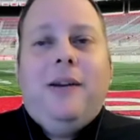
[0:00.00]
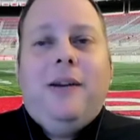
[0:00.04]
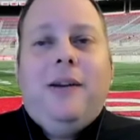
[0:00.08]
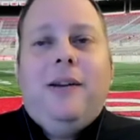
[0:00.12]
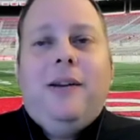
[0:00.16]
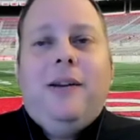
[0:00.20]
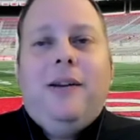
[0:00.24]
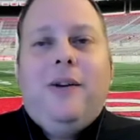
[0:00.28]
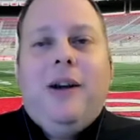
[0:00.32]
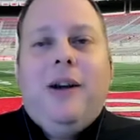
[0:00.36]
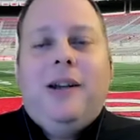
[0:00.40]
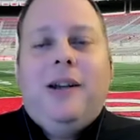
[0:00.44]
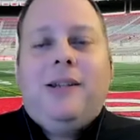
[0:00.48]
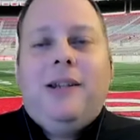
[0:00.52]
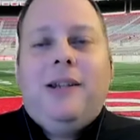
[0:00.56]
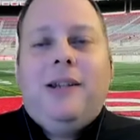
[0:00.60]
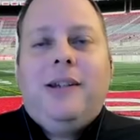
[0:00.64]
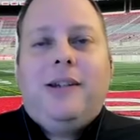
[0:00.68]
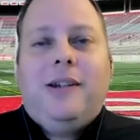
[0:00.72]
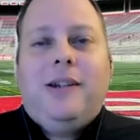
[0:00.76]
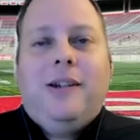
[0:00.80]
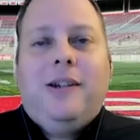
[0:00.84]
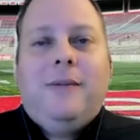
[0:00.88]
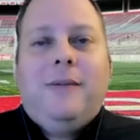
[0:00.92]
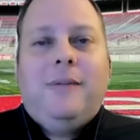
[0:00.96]
and the Ohio
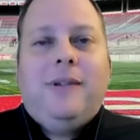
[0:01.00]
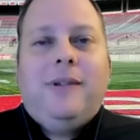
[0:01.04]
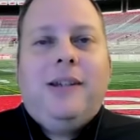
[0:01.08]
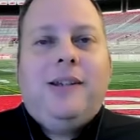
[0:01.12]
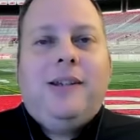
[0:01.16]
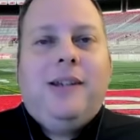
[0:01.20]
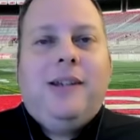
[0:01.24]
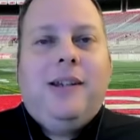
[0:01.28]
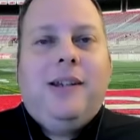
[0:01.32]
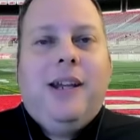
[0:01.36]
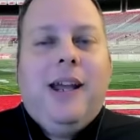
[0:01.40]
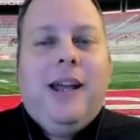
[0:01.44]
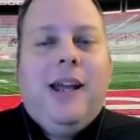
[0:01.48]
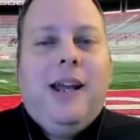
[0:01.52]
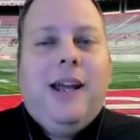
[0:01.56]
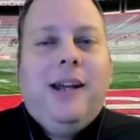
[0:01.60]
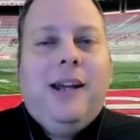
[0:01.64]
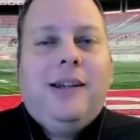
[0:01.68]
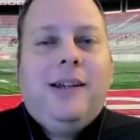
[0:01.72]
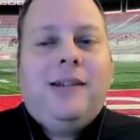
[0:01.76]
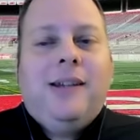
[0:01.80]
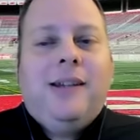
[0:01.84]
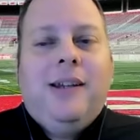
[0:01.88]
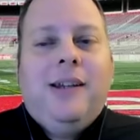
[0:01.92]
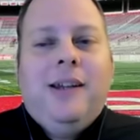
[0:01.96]
State skill position
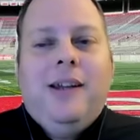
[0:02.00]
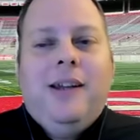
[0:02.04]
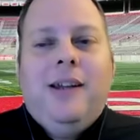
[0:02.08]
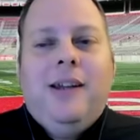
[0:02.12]
guys